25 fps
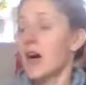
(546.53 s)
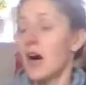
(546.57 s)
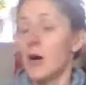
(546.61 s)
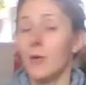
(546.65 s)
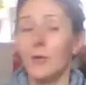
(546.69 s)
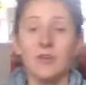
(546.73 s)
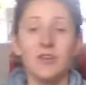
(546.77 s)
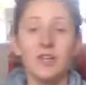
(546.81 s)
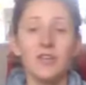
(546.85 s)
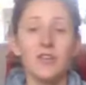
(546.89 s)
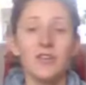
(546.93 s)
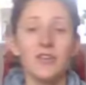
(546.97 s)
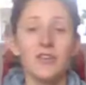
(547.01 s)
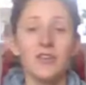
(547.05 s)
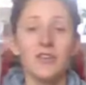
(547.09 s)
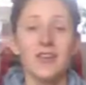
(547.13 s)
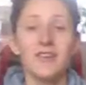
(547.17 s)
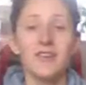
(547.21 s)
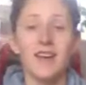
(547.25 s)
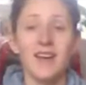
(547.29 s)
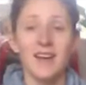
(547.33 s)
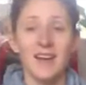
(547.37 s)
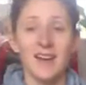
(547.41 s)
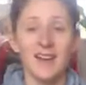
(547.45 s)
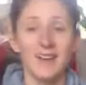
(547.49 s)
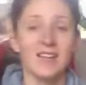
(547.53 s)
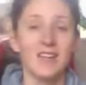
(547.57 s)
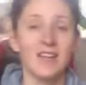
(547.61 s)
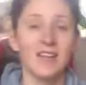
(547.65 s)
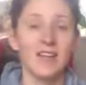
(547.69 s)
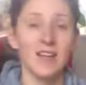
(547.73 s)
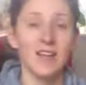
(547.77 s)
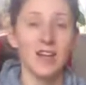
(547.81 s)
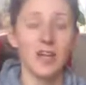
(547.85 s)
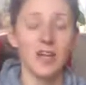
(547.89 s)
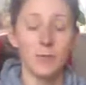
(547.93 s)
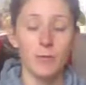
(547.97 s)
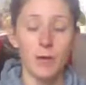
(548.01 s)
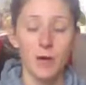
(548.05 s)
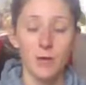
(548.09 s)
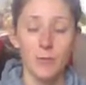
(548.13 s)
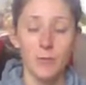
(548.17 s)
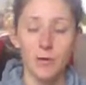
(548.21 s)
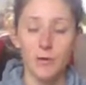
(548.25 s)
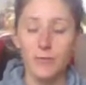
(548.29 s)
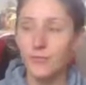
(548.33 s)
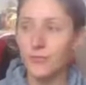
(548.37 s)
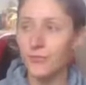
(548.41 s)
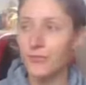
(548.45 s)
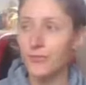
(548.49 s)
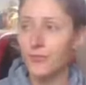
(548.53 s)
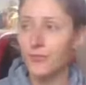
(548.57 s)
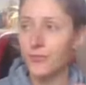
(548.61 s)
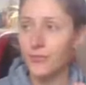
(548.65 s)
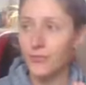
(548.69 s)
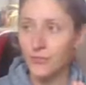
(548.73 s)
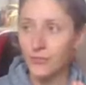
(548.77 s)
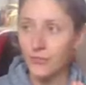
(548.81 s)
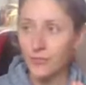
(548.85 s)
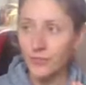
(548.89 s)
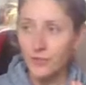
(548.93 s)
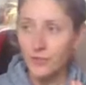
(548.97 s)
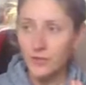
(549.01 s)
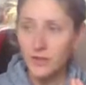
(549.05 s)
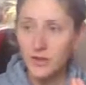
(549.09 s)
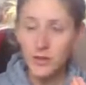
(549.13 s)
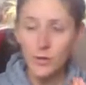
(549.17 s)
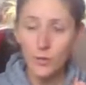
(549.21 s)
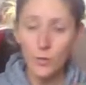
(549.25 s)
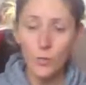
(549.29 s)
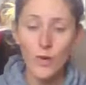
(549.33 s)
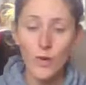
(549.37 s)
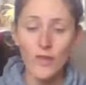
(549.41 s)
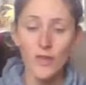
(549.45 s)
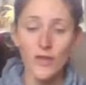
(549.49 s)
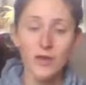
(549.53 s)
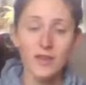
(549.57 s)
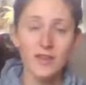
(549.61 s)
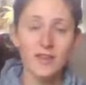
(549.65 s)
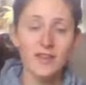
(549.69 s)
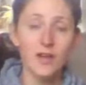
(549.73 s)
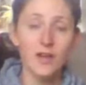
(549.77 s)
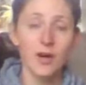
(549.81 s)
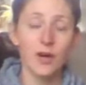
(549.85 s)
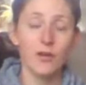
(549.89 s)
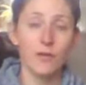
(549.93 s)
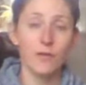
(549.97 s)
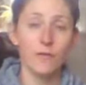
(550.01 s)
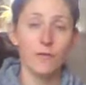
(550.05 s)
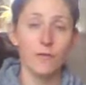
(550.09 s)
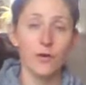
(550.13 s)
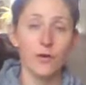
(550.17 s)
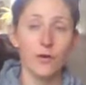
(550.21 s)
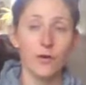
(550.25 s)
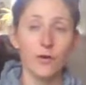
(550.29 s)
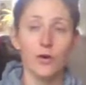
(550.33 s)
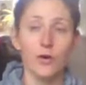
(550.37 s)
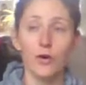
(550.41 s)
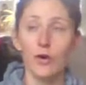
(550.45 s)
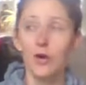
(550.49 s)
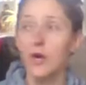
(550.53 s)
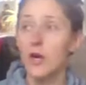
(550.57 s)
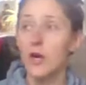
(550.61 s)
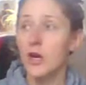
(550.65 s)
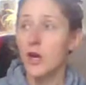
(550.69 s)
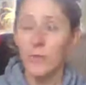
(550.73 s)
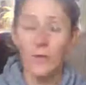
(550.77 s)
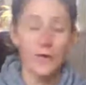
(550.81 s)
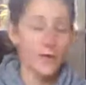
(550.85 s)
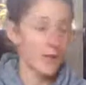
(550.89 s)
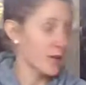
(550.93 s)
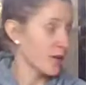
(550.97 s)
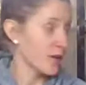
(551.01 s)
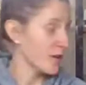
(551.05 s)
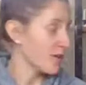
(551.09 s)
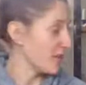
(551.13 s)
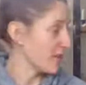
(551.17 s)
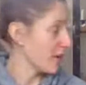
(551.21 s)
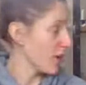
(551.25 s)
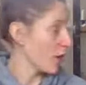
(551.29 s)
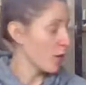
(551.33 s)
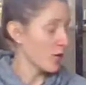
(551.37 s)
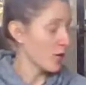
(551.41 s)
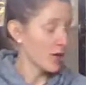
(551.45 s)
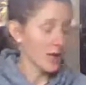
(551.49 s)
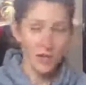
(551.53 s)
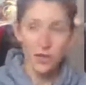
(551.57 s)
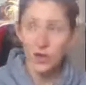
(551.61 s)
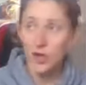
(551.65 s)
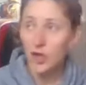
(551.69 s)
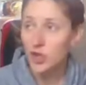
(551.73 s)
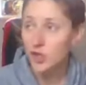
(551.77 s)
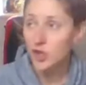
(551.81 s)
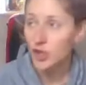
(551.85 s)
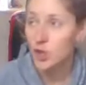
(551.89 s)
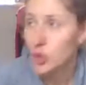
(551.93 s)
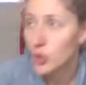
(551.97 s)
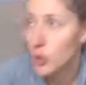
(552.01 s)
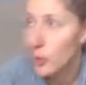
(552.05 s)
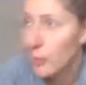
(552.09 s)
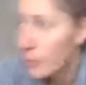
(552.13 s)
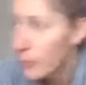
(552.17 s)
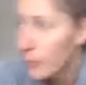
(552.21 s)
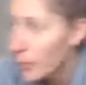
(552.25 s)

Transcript: I want you to take a seat at the moment, whether you sit on the floor, whether you sit on like a cushion or